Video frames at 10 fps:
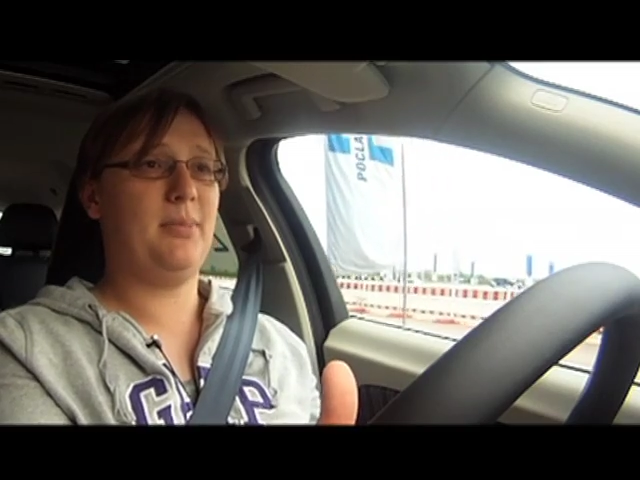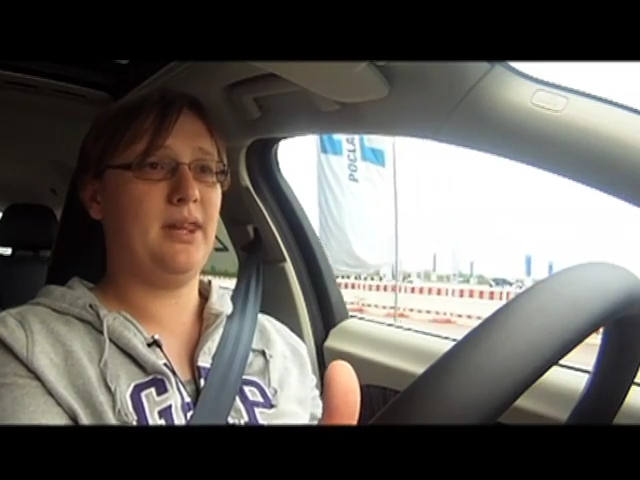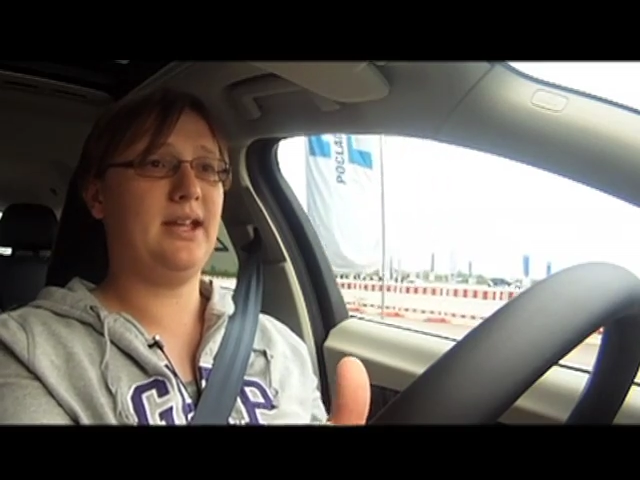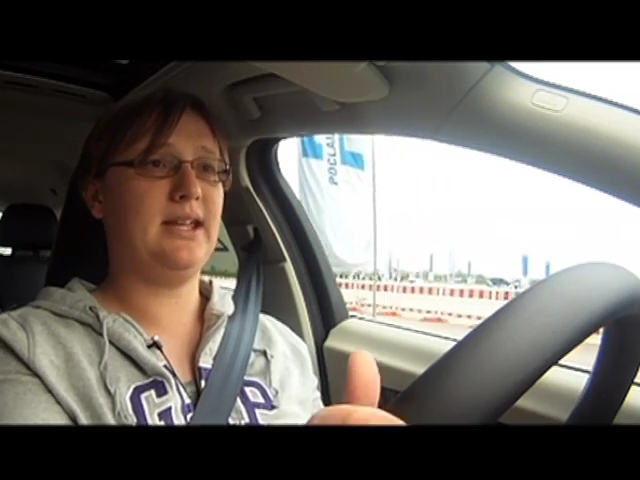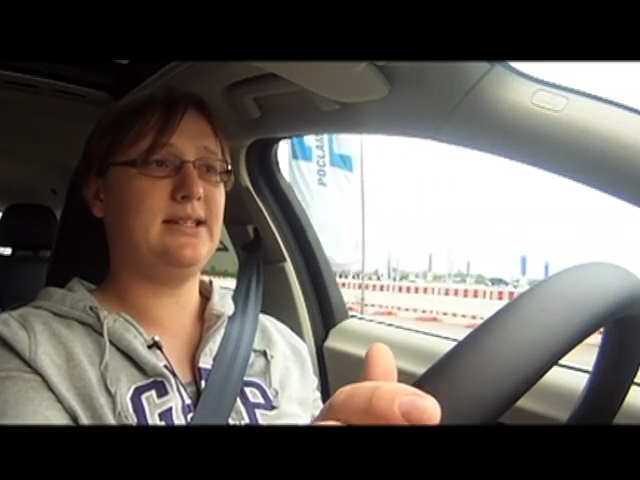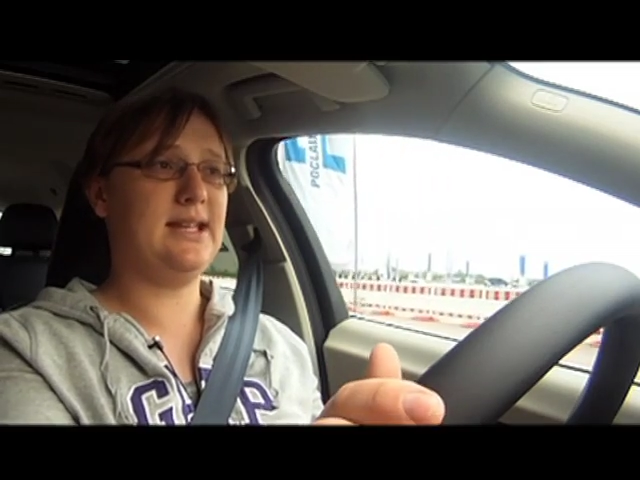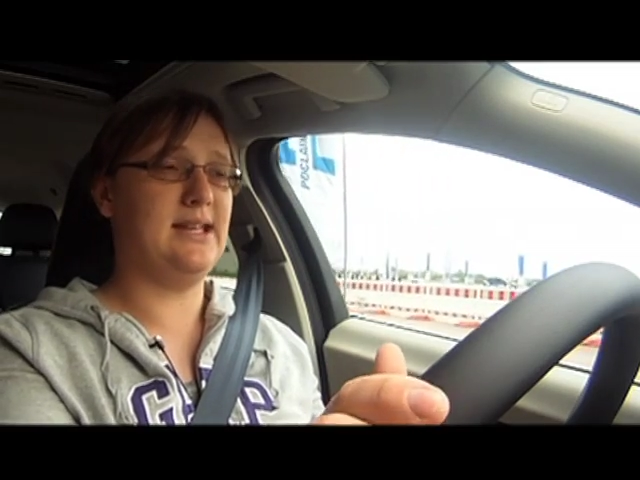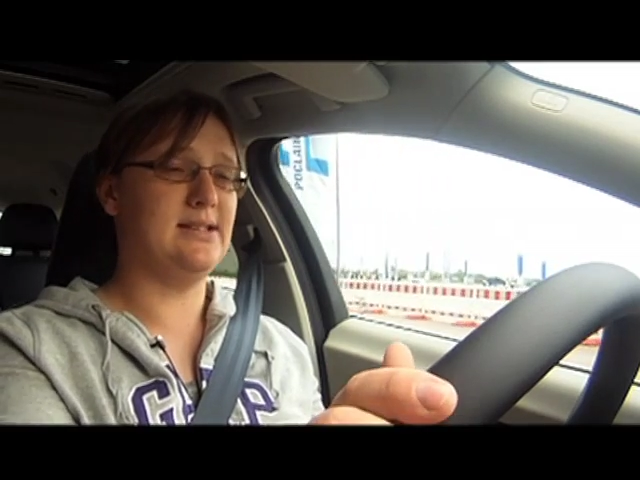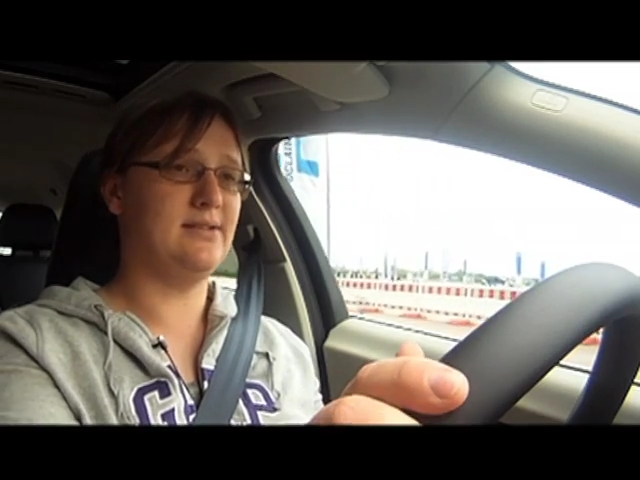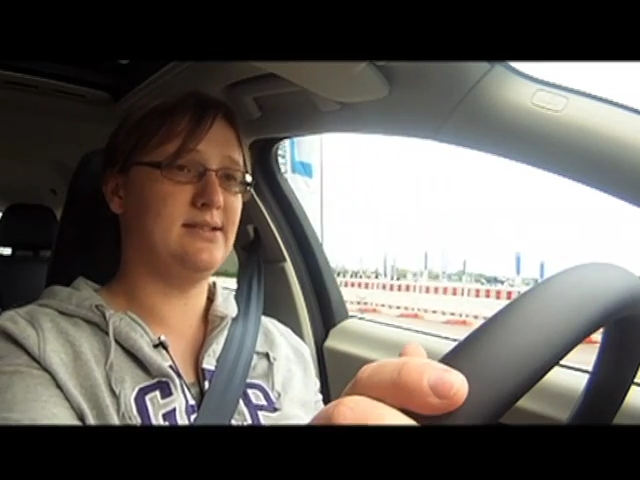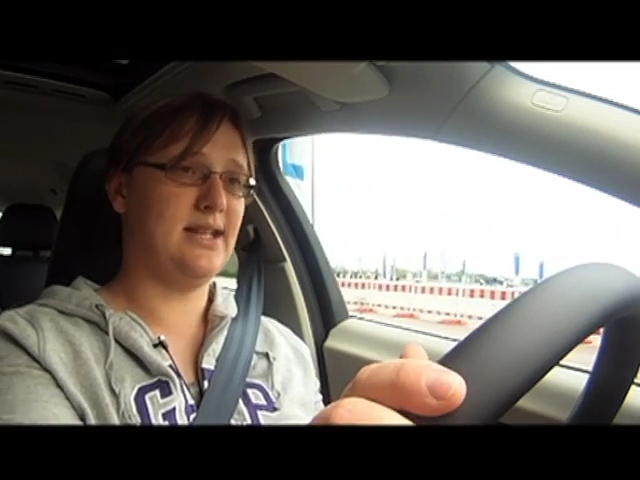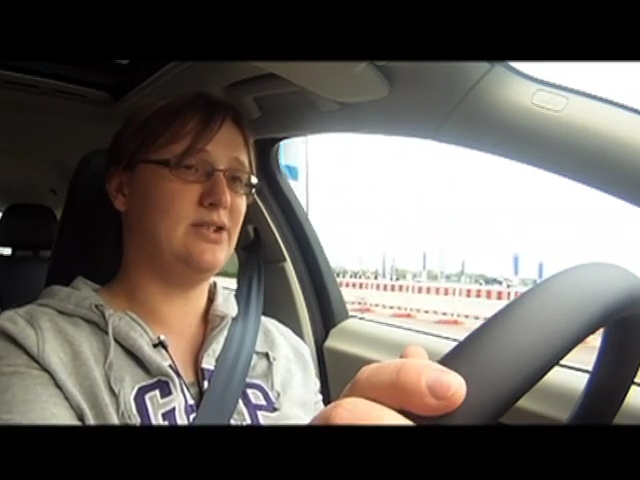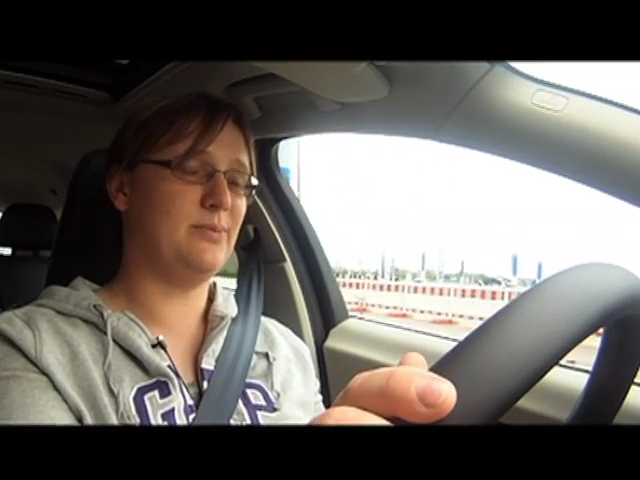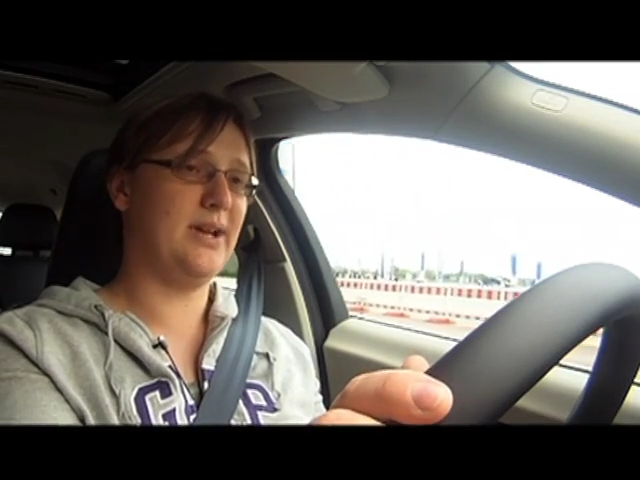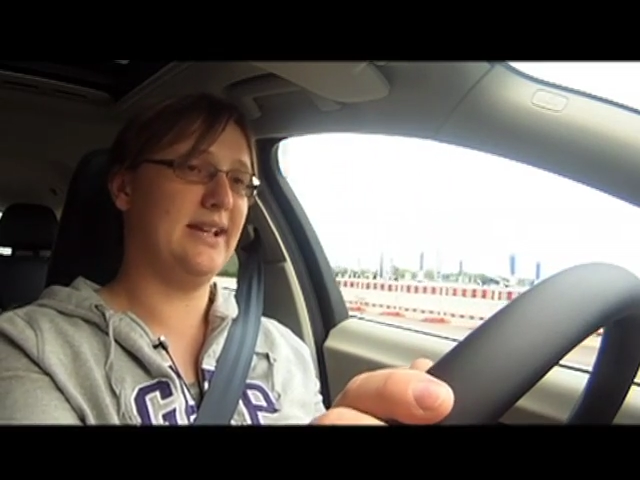plug-in diesel
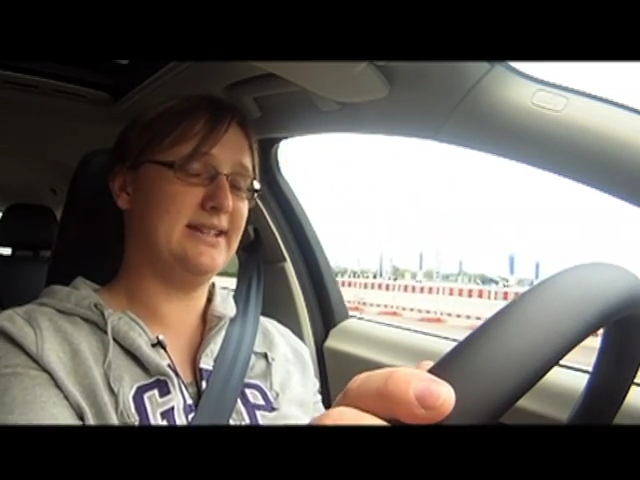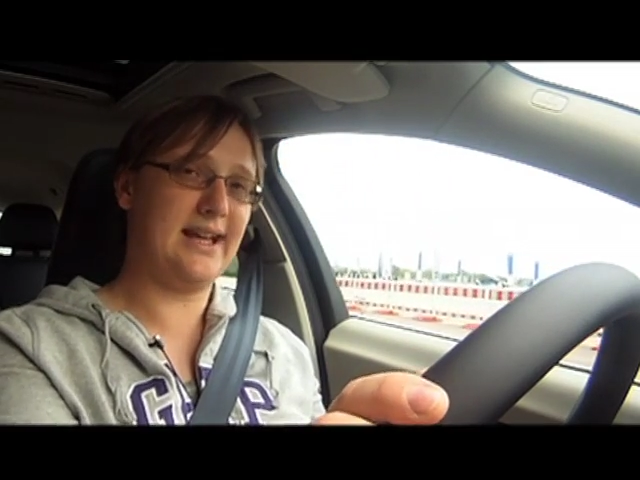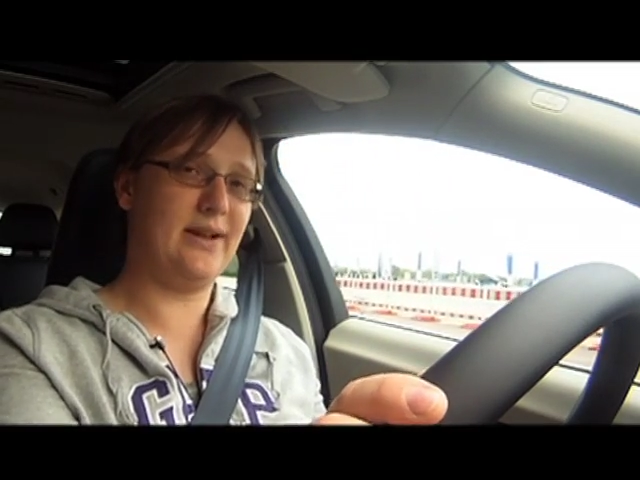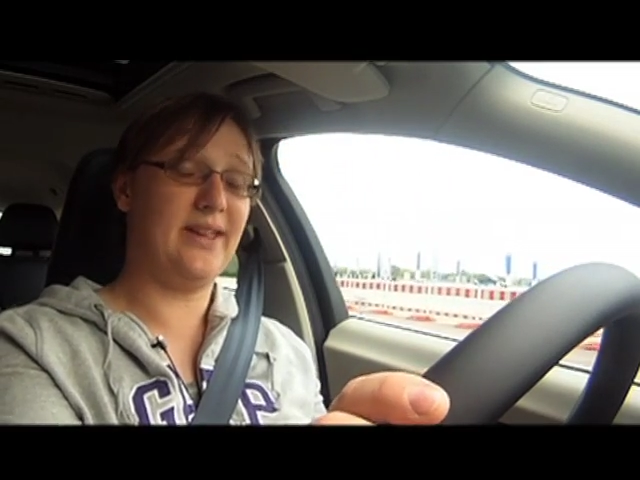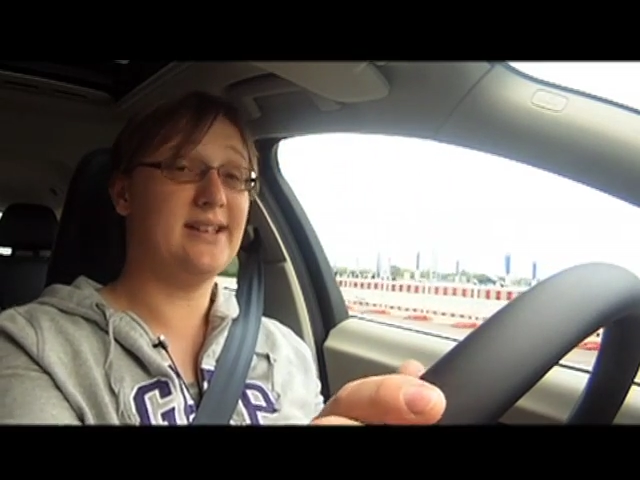station wagons out there,